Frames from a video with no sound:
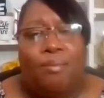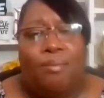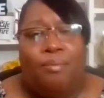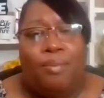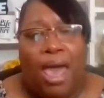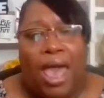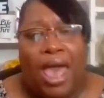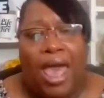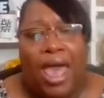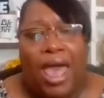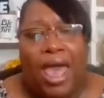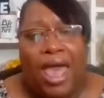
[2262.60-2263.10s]

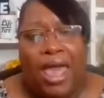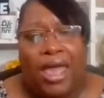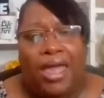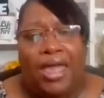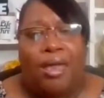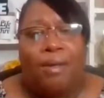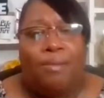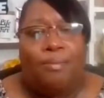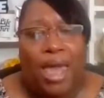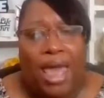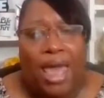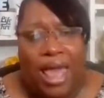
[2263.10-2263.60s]
mine,
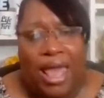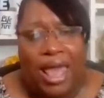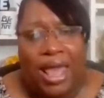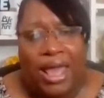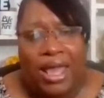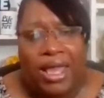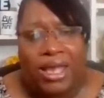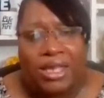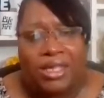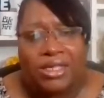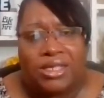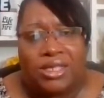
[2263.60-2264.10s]
and
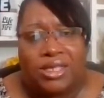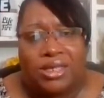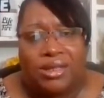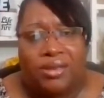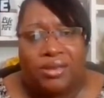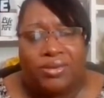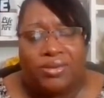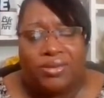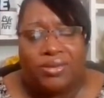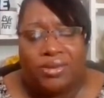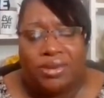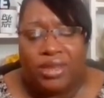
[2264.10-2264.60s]
mines.
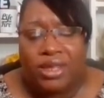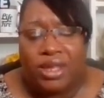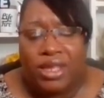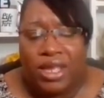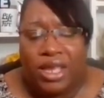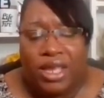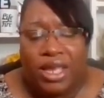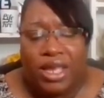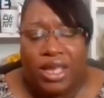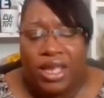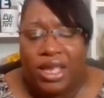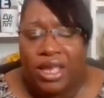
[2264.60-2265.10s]

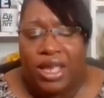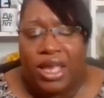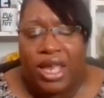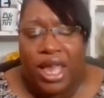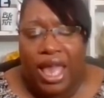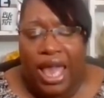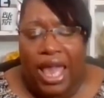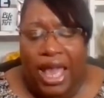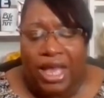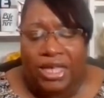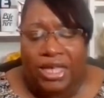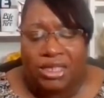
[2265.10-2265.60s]

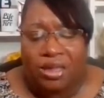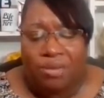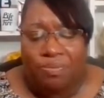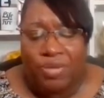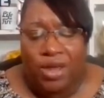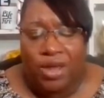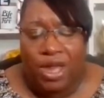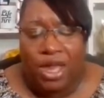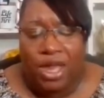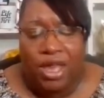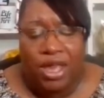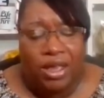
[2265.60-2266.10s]
It has to
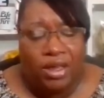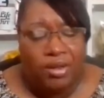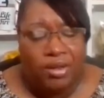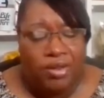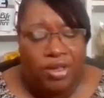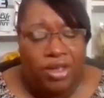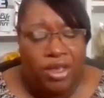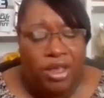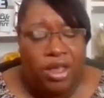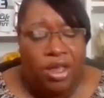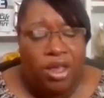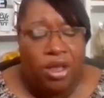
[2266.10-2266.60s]
be
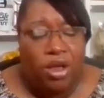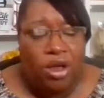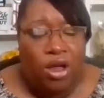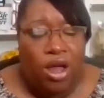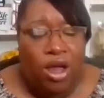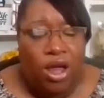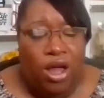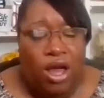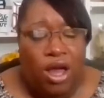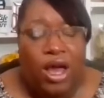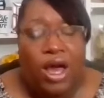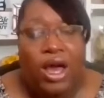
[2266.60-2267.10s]

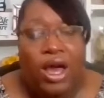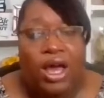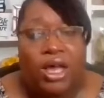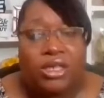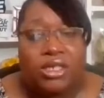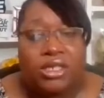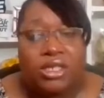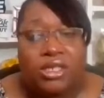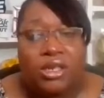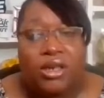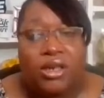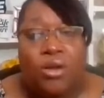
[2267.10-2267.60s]

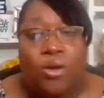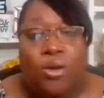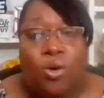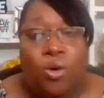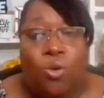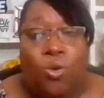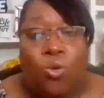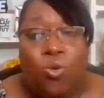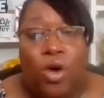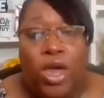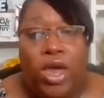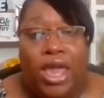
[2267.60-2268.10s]
us,
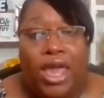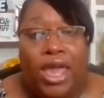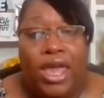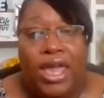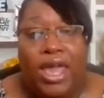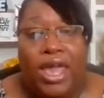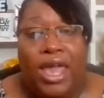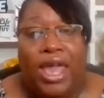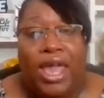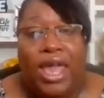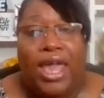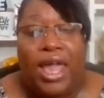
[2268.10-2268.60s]

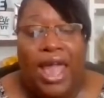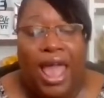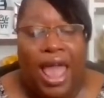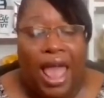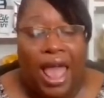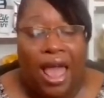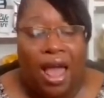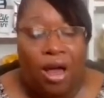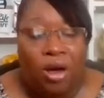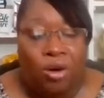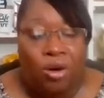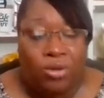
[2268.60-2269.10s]
we, and
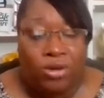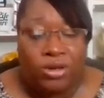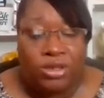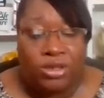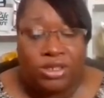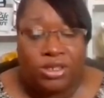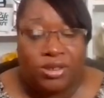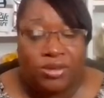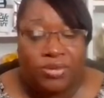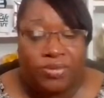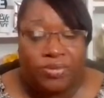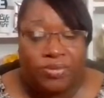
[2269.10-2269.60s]

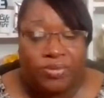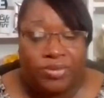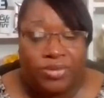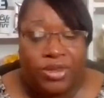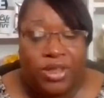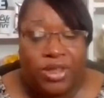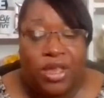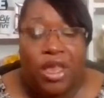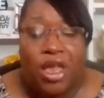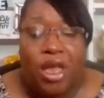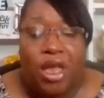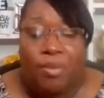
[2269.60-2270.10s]
ours.
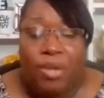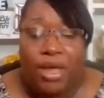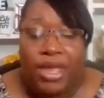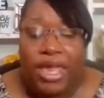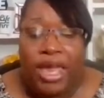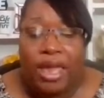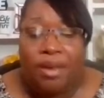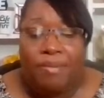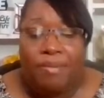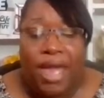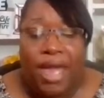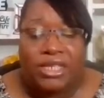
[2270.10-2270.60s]
But
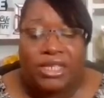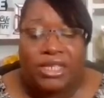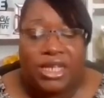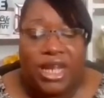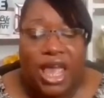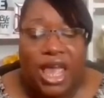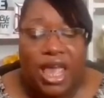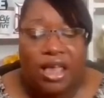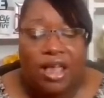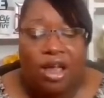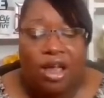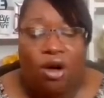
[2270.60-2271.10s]
getting back to
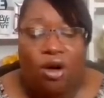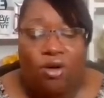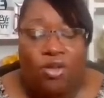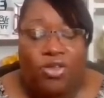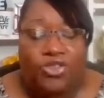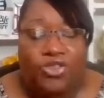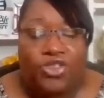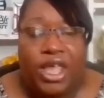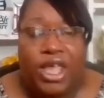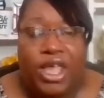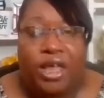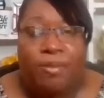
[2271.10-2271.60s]
that
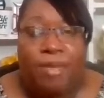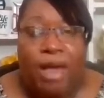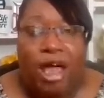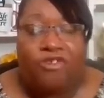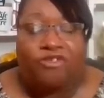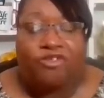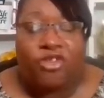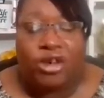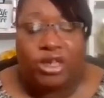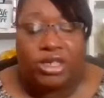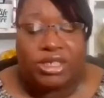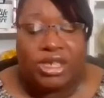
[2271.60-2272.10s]
whole thing
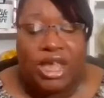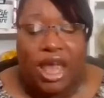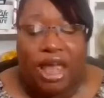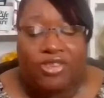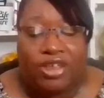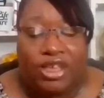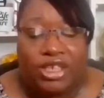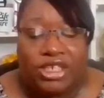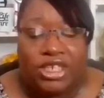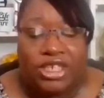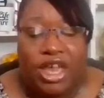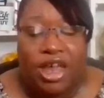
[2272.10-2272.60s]
about
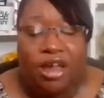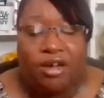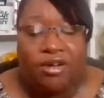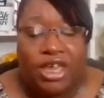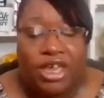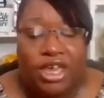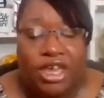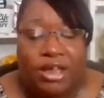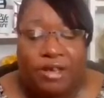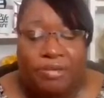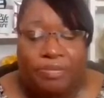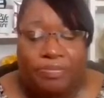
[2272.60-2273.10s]
Forsyth and
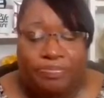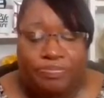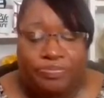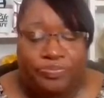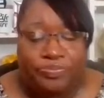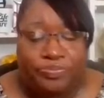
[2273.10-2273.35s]
Cherokee,